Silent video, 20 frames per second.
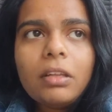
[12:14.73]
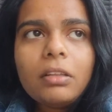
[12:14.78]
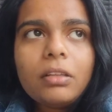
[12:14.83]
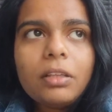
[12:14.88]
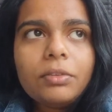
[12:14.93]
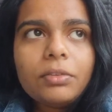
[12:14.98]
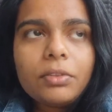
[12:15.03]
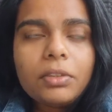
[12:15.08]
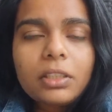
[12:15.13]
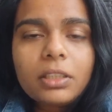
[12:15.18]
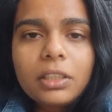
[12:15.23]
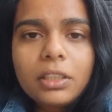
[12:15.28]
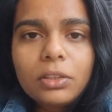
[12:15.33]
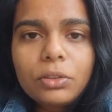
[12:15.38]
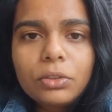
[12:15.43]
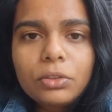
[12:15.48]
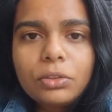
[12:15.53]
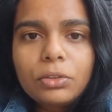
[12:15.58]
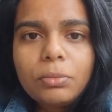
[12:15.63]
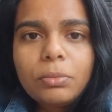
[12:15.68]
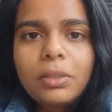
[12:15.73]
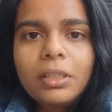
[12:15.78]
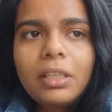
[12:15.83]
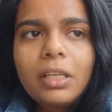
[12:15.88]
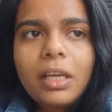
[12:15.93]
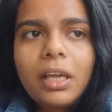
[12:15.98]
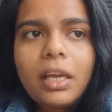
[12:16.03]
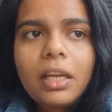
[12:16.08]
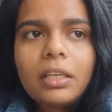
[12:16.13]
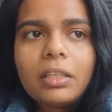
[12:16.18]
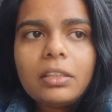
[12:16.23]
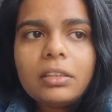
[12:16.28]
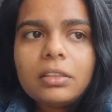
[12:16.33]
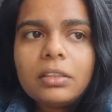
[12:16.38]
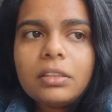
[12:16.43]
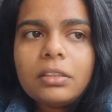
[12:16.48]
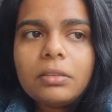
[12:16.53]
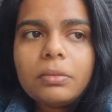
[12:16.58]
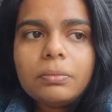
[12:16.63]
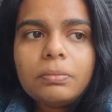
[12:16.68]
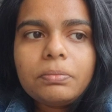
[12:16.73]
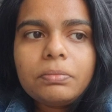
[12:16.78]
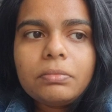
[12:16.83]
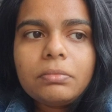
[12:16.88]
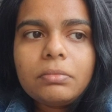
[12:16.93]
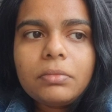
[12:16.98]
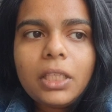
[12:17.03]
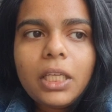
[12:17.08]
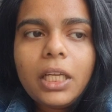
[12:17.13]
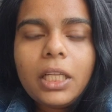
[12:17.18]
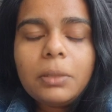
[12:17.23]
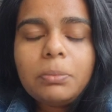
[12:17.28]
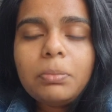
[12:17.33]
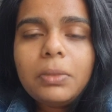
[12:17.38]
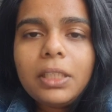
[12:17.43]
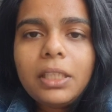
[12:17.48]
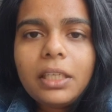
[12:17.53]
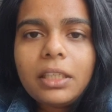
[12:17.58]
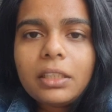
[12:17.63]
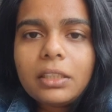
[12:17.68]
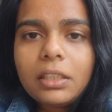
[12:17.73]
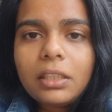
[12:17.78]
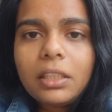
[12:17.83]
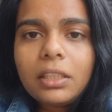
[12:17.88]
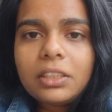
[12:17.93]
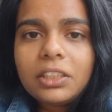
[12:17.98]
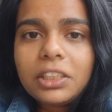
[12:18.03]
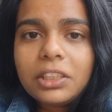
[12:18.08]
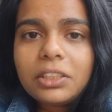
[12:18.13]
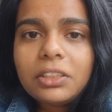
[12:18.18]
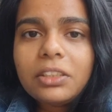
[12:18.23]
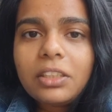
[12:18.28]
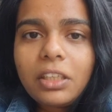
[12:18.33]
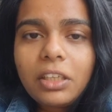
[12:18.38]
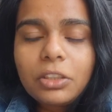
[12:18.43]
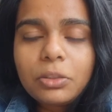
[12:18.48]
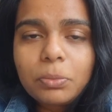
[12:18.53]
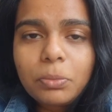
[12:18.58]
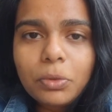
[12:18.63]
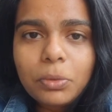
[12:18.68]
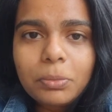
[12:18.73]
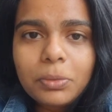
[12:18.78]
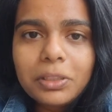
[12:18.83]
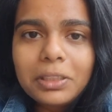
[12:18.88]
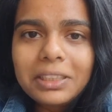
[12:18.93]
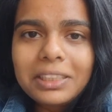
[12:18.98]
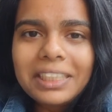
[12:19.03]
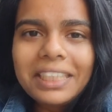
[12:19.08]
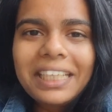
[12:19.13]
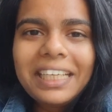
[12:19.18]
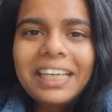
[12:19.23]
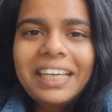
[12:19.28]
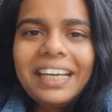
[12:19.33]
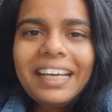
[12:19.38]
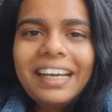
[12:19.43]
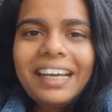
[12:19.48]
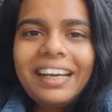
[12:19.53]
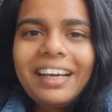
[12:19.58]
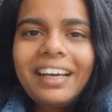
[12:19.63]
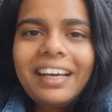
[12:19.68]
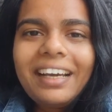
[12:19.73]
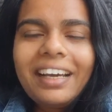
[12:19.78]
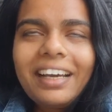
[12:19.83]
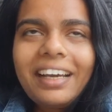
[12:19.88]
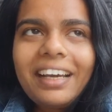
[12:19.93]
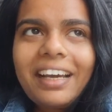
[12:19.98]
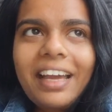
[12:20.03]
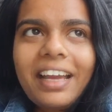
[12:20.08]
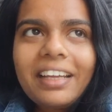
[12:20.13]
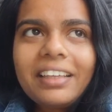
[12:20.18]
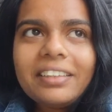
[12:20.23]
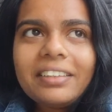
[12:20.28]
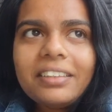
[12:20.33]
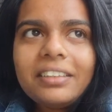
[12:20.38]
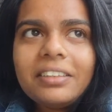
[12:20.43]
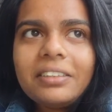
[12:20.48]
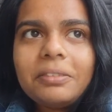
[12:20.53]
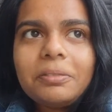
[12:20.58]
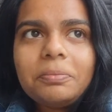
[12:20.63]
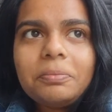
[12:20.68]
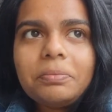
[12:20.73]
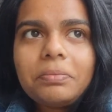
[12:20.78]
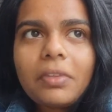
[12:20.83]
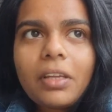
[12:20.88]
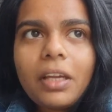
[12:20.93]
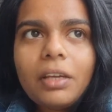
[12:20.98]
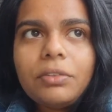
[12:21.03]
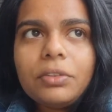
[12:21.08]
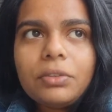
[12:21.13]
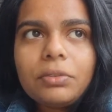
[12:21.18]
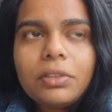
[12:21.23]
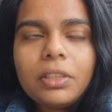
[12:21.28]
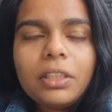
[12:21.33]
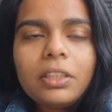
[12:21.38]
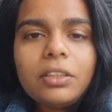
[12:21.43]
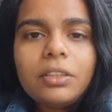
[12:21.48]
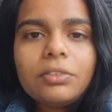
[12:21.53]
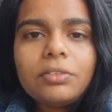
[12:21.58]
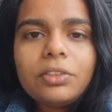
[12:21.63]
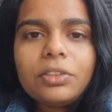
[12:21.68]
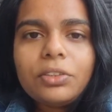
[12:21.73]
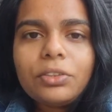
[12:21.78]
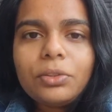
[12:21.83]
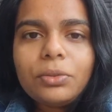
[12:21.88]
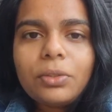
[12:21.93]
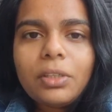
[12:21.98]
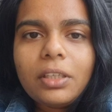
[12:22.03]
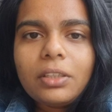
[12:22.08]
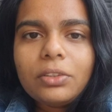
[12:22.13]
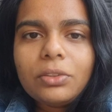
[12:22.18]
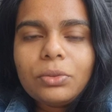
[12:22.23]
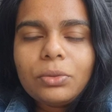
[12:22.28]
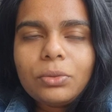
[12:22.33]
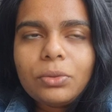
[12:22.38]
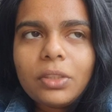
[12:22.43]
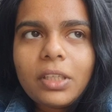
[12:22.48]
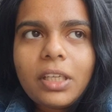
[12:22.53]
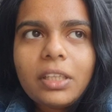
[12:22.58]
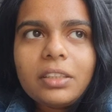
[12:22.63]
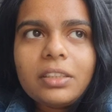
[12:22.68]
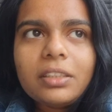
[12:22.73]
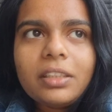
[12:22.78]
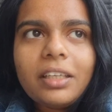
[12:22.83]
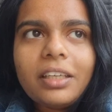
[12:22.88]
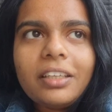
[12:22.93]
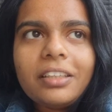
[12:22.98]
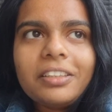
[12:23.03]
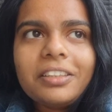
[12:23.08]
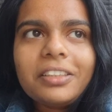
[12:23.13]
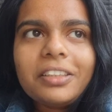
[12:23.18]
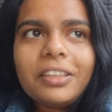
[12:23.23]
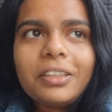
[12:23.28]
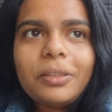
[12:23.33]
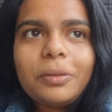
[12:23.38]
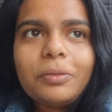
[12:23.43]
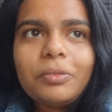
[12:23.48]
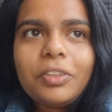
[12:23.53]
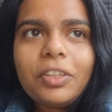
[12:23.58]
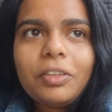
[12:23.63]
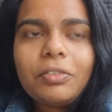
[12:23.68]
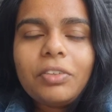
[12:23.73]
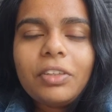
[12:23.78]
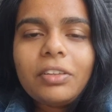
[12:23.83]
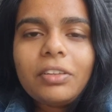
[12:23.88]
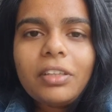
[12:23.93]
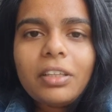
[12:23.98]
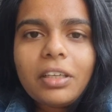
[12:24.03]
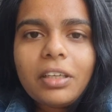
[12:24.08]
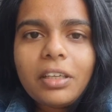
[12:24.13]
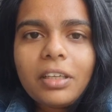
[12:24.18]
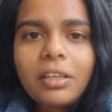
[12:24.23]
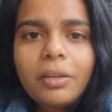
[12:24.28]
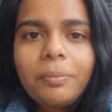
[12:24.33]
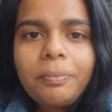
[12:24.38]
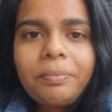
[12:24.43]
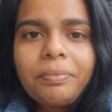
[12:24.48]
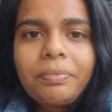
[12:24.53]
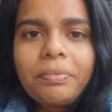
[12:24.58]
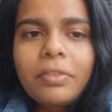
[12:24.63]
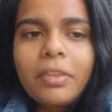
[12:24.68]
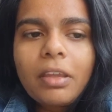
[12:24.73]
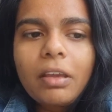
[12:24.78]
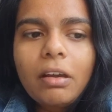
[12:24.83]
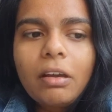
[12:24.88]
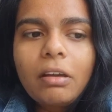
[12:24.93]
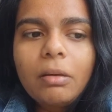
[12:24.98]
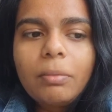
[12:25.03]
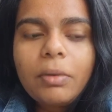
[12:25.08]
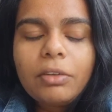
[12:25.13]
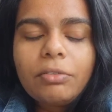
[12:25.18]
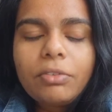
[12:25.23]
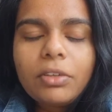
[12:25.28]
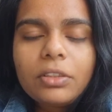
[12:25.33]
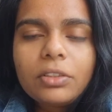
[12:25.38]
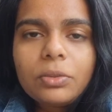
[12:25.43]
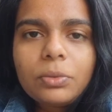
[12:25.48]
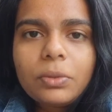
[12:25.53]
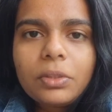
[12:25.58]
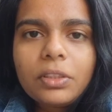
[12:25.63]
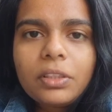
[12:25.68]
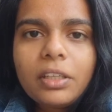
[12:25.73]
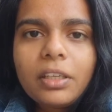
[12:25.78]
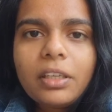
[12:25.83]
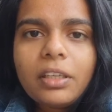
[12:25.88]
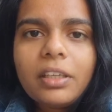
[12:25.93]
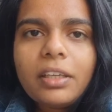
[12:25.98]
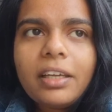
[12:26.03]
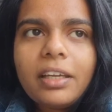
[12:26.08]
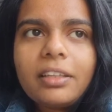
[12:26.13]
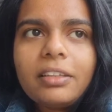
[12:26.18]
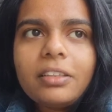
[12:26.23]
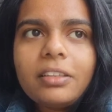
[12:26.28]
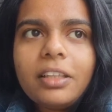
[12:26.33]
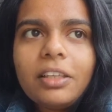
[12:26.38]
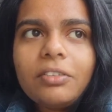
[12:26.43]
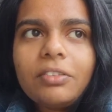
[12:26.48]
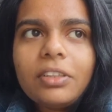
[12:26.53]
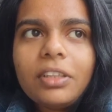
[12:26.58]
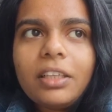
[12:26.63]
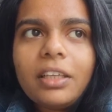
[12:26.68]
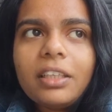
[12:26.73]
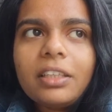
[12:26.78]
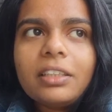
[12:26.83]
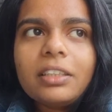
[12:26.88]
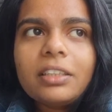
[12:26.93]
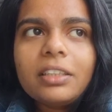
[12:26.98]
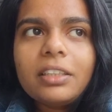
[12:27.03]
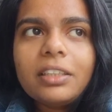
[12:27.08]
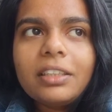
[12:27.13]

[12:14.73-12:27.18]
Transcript: They were really good to me and they helped me like until the last moment. And I was really nervous, you guys saw that. And when I went there, my friends were there and they were like,